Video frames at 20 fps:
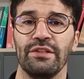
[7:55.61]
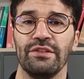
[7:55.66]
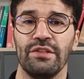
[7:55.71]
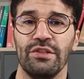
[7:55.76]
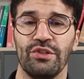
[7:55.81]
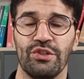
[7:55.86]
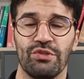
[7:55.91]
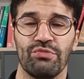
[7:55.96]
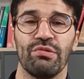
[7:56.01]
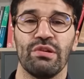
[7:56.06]

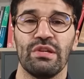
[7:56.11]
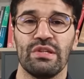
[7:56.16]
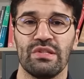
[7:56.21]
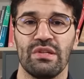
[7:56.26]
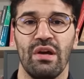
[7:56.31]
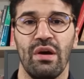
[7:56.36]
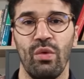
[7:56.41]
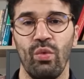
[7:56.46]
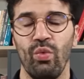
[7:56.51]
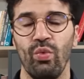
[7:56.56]
the trees
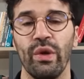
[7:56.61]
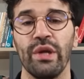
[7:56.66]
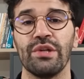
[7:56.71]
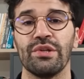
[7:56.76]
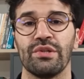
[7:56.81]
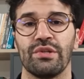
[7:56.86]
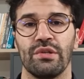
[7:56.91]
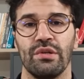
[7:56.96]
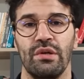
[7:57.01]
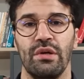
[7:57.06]
are
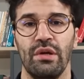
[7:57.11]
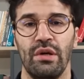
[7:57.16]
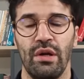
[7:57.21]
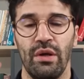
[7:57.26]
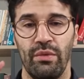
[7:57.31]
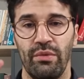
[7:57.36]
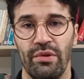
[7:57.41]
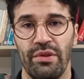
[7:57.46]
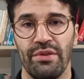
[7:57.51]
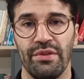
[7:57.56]
which are
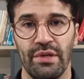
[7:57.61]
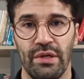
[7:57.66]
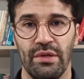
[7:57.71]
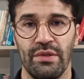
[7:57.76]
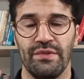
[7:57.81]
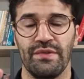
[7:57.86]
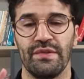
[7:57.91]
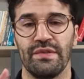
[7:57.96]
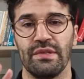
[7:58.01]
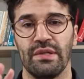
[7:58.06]
our
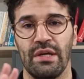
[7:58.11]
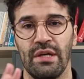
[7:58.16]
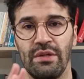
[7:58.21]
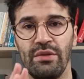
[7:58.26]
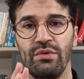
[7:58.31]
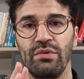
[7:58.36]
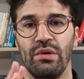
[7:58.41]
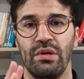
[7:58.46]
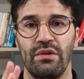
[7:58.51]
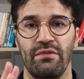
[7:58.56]
thoughts, and
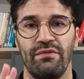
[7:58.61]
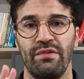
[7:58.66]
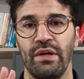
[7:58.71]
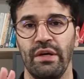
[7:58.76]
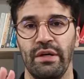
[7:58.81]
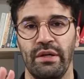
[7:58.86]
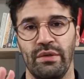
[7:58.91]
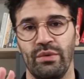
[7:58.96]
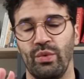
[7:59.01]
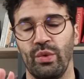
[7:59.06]
you are the
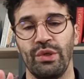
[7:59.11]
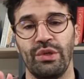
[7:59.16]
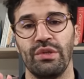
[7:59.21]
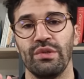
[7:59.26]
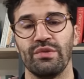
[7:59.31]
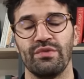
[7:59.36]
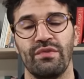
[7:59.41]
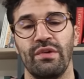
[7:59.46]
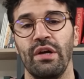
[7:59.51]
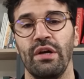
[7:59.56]
fire. What
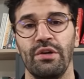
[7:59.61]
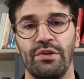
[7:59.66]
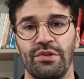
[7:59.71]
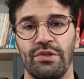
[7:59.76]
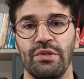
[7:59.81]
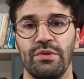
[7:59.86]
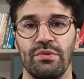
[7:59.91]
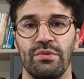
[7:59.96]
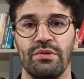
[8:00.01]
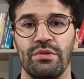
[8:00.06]
does fire
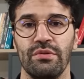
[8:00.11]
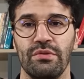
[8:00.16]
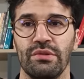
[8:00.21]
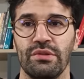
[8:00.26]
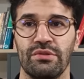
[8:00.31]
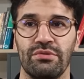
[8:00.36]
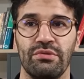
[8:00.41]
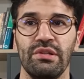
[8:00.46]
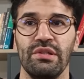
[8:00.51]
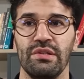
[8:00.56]
do to
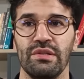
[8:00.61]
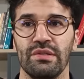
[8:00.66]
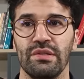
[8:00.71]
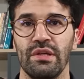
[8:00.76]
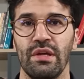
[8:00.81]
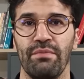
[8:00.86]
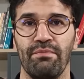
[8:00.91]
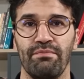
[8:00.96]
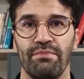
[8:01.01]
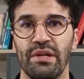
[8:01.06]
trees?
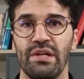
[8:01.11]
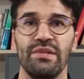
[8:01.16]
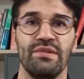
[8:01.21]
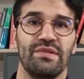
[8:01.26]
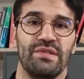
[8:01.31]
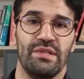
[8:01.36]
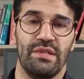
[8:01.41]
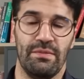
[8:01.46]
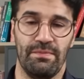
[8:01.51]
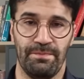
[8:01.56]
It
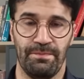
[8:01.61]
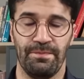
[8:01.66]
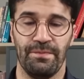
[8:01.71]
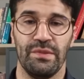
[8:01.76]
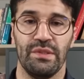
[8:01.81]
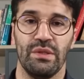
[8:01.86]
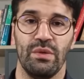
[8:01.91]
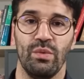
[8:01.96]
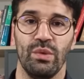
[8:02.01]
burns them. So,